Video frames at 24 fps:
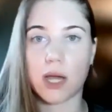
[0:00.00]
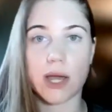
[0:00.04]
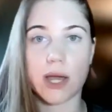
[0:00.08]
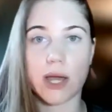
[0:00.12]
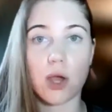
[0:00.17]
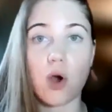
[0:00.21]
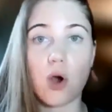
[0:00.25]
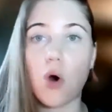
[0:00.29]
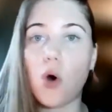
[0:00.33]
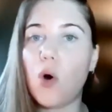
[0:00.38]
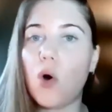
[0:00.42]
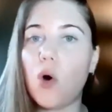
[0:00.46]

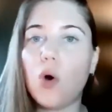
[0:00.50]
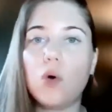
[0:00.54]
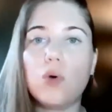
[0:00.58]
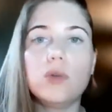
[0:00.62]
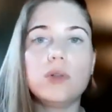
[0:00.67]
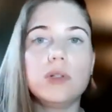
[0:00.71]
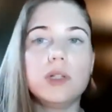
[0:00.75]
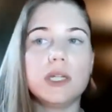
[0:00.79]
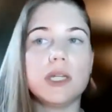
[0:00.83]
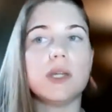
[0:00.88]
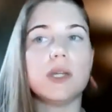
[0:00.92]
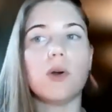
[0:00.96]

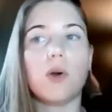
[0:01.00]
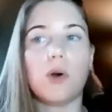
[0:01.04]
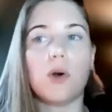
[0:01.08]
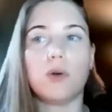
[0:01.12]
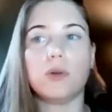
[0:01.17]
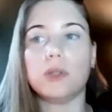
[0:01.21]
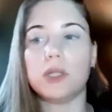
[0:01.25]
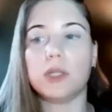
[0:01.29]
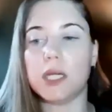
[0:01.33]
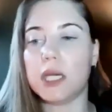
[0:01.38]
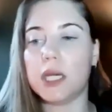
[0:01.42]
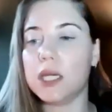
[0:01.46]

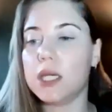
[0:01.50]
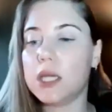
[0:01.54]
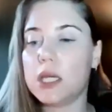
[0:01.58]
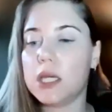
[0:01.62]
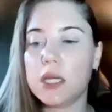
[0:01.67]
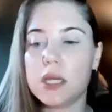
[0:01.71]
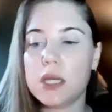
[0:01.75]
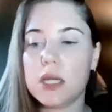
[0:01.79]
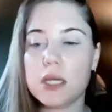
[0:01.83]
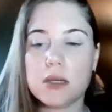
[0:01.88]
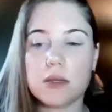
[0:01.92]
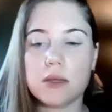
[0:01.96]
wholly
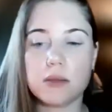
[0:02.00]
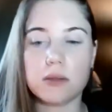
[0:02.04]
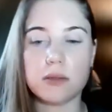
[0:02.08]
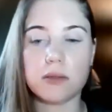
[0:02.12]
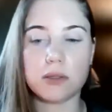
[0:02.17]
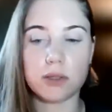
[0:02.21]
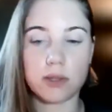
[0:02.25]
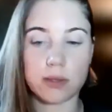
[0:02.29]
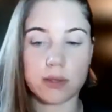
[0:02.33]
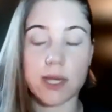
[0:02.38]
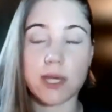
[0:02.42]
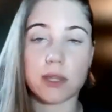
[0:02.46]

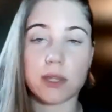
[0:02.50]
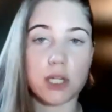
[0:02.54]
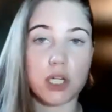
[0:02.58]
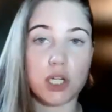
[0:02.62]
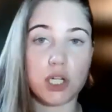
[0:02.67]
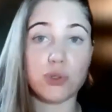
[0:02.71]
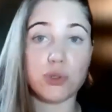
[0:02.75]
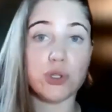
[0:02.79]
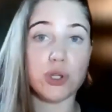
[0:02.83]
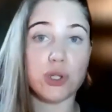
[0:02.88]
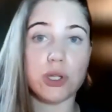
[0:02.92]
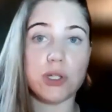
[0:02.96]
think that
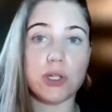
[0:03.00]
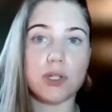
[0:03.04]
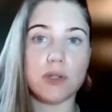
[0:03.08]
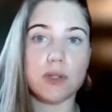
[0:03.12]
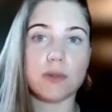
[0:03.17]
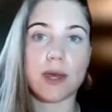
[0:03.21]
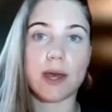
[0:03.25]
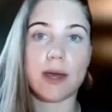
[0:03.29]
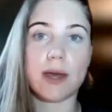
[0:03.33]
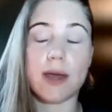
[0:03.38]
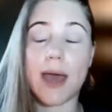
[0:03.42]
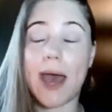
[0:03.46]
you should do
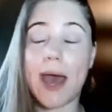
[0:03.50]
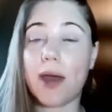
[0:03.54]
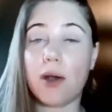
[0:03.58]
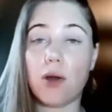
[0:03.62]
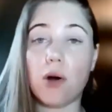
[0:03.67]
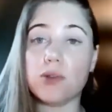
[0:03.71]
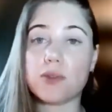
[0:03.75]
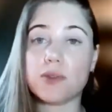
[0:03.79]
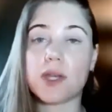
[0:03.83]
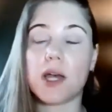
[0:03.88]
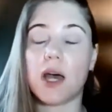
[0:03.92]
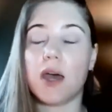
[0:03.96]
that at
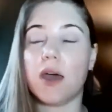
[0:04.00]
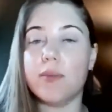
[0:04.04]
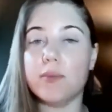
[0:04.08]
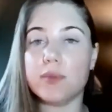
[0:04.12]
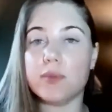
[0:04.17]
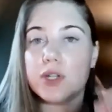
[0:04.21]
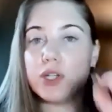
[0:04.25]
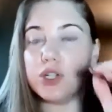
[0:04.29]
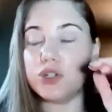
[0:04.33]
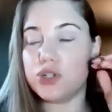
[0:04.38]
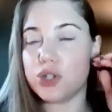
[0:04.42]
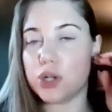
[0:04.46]
all
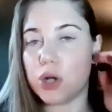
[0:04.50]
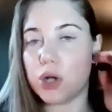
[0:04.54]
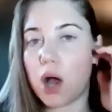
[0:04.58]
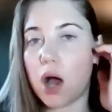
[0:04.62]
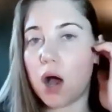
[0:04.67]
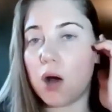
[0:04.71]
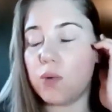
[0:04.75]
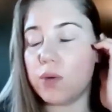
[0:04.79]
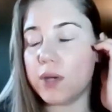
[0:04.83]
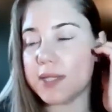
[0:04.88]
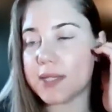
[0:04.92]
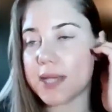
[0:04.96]
times, and you should
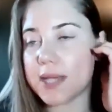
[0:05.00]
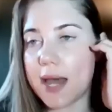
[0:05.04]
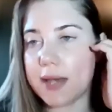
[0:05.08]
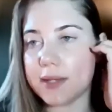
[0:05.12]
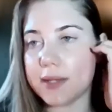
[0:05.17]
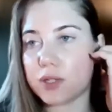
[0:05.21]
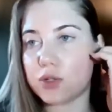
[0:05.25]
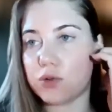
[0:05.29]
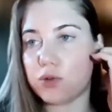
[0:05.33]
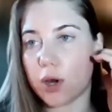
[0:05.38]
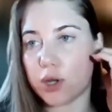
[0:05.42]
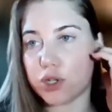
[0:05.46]
always
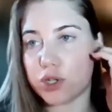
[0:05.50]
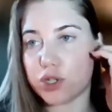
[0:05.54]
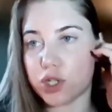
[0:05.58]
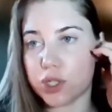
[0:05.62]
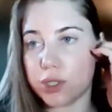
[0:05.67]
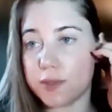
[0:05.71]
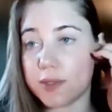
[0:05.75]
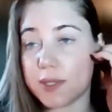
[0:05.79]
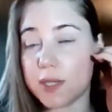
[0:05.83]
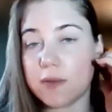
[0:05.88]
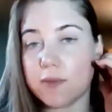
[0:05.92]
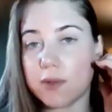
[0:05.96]
ask
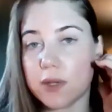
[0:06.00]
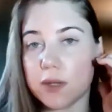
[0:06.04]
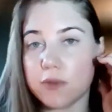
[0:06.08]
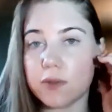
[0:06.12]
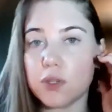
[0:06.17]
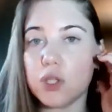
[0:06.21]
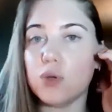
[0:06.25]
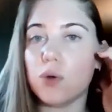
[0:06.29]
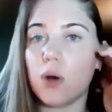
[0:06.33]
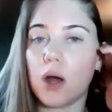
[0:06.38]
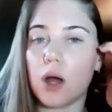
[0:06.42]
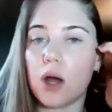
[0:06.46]
questions, even
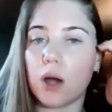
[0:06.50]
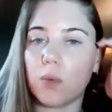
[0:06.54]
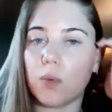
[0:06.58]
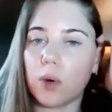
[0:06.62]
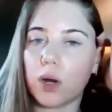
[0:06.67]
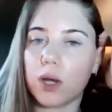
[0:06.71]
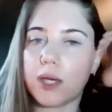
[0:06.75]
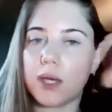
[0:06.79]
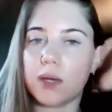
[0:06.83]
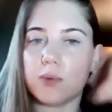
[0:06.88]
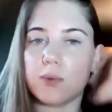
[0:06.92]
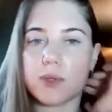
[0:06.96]
if you are
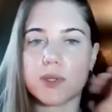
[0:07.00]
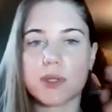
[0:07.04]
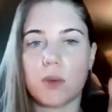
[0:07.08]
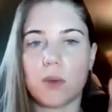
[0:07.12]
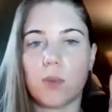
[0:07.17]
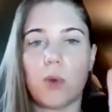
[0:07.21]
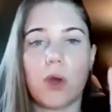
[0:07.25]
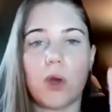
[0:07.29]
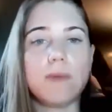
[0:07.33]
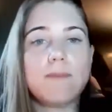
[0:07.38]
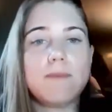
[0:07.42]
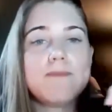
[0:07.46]
working with
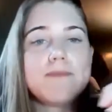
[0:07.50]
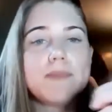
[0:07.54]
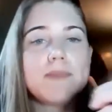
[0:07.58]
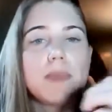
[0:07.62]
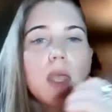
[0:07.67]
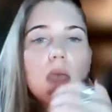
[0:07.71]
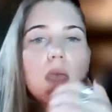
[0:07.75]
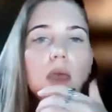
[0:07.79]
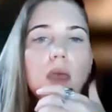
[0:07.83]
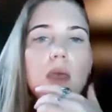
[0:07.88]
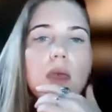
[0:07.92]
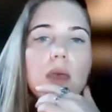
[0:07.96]
someone.
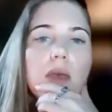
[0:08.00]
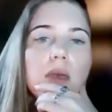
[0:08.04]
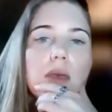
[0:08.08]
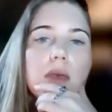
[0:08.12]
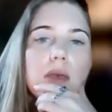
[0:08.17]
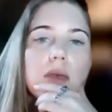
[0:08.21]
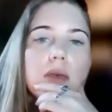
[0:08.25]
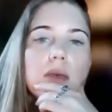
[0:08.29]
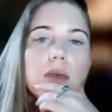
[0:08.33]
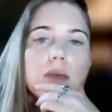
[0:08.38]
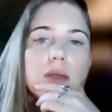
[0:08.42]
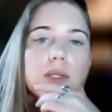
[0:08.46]

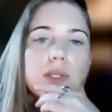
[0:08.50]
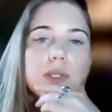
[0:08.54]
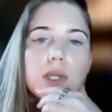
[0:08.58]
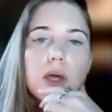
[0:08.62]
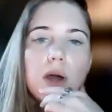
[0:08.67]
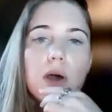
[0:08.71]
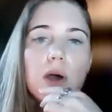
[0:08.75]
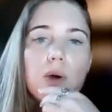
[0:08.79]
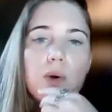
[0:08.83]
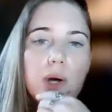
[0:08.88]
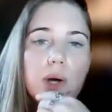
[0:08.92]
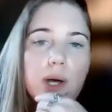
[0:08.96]

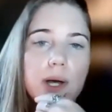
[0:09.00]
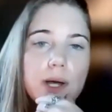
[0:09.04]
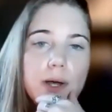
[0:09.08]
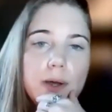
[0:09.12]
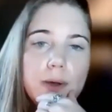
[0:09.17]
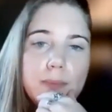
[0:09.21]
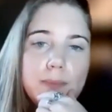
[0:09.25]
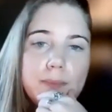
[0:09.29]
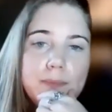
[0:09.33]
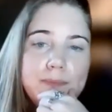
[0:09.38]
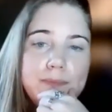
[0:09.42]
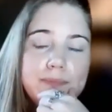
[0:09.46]

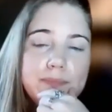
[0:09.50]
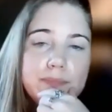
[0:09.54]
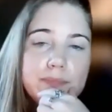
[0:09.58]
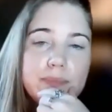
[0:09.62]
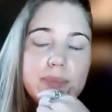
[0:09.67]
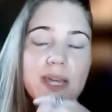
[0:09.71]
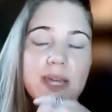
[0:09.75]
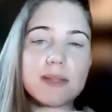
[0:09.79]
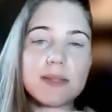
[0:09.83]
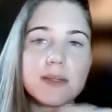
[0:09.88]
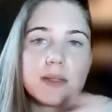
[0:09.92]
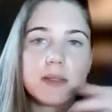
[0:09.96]
So,
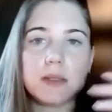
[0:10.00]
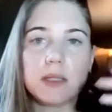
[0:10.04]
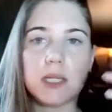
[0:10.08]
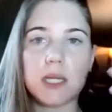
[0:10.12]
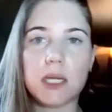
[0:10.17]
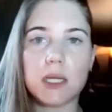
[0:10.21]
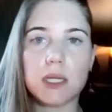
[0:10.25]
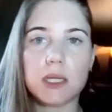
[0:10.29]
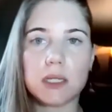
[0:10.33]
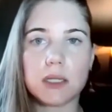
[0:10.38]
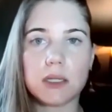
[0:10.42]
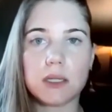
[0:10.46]

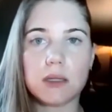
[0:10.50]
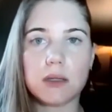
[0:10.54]
basically,